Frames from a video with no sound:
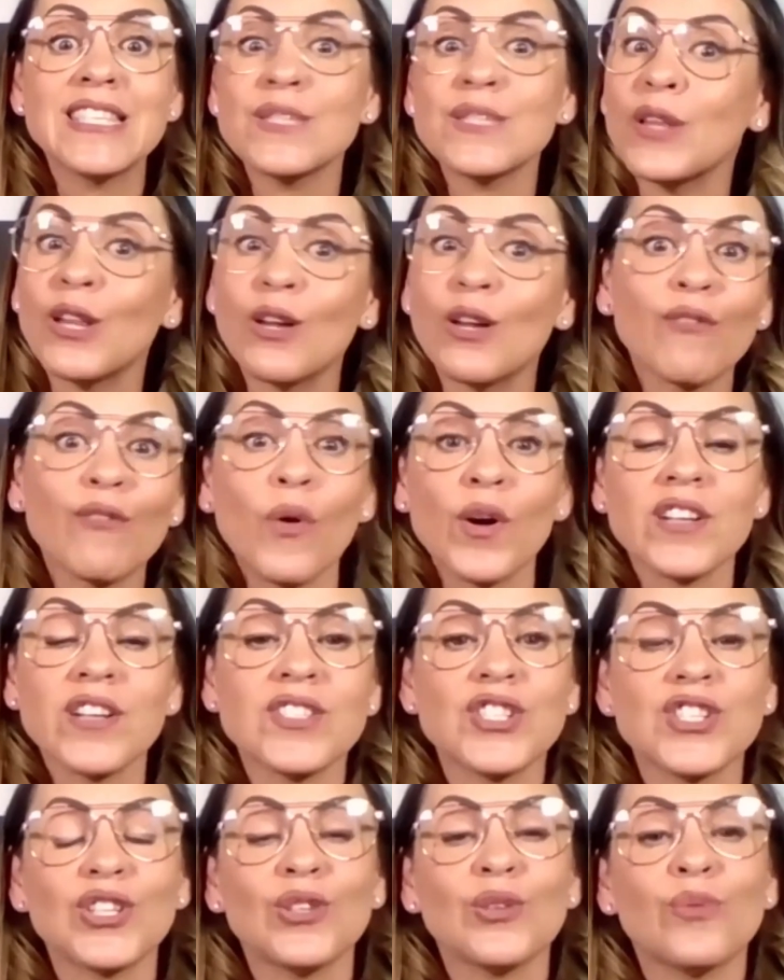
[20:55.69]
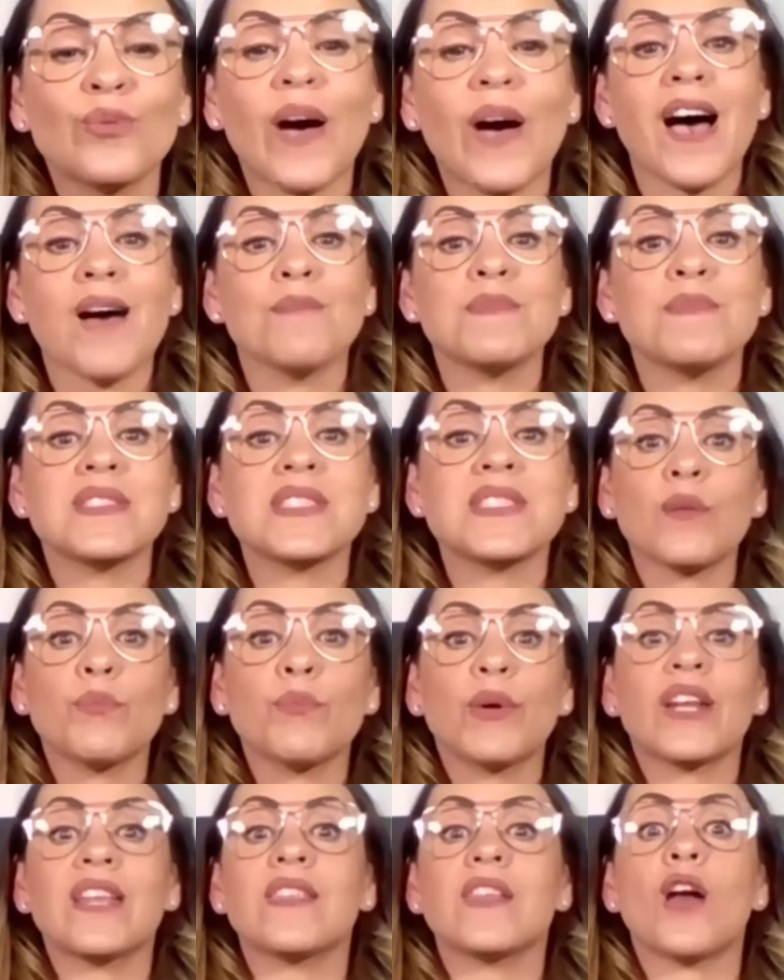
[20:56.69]
So we look forward to um,
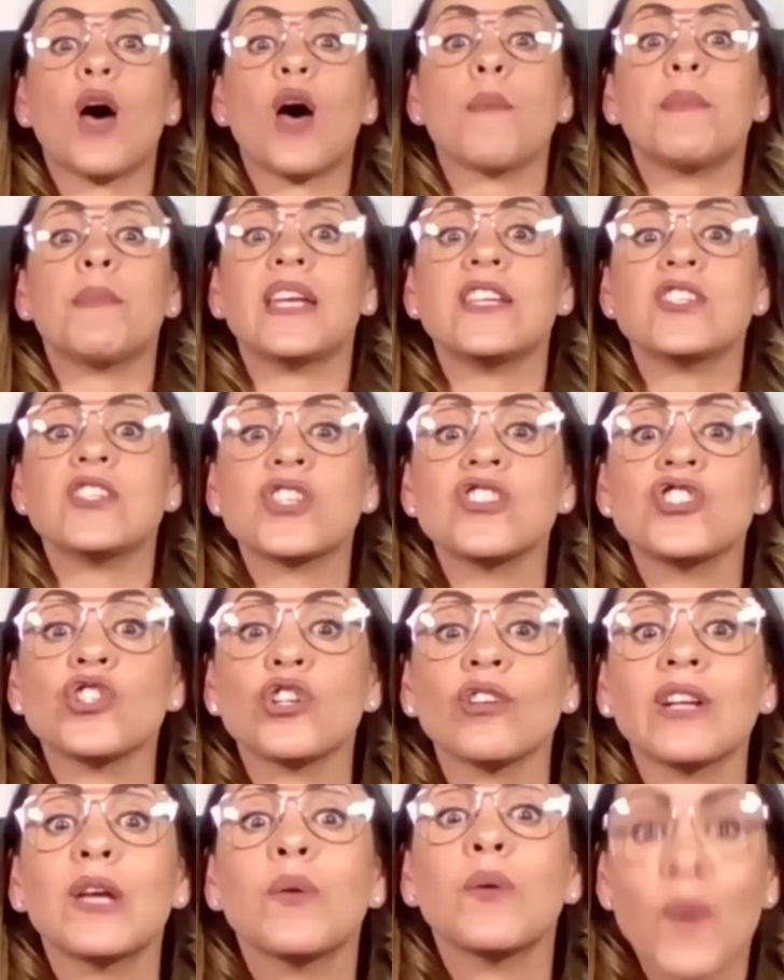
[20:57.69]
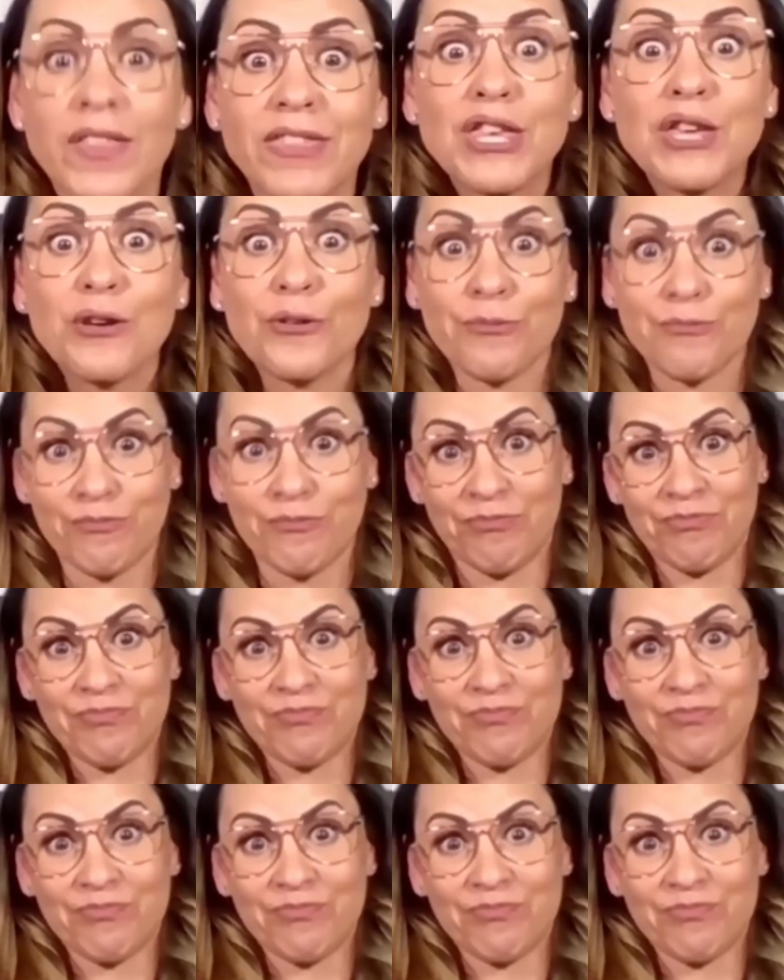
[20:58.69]
celebrating the nomination journey with you.